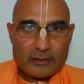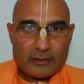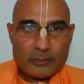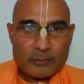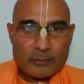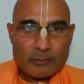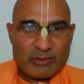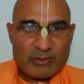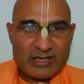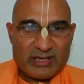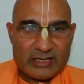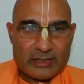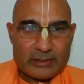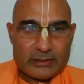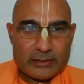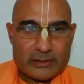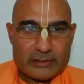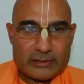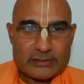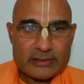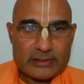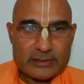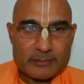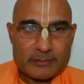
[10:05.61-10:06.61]

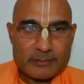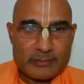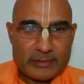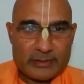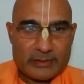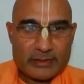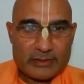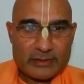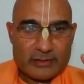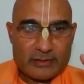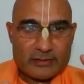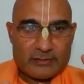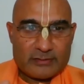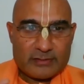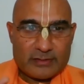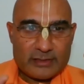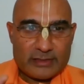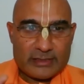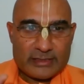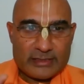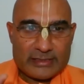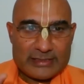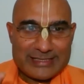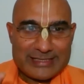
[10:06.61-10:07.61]
plunders it,
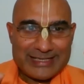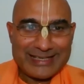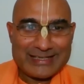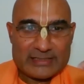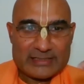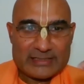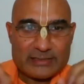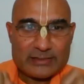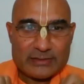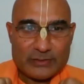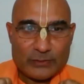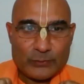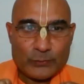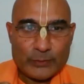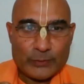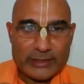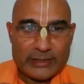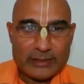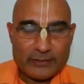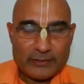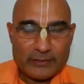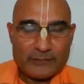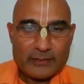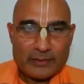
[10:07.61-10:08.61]
literally takes it
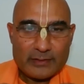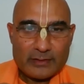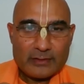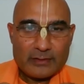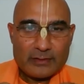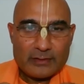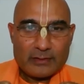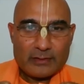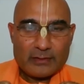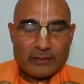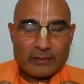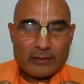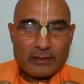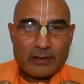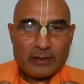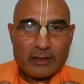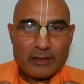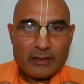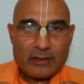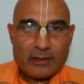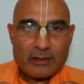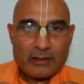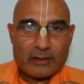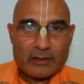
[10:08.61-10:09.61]
away
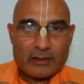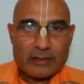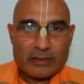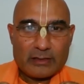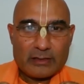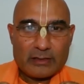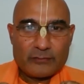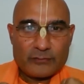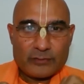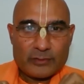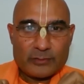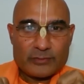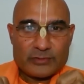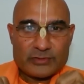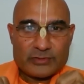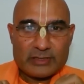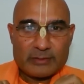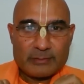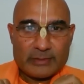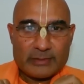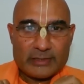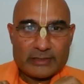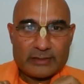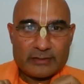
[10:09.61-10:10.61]
from
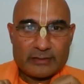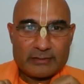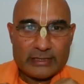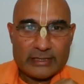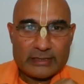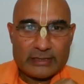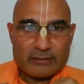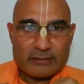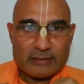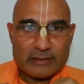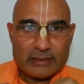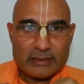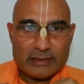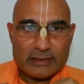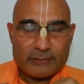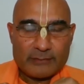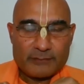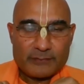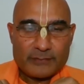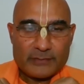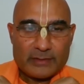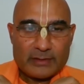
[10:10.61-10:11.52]
Srimati Radharani.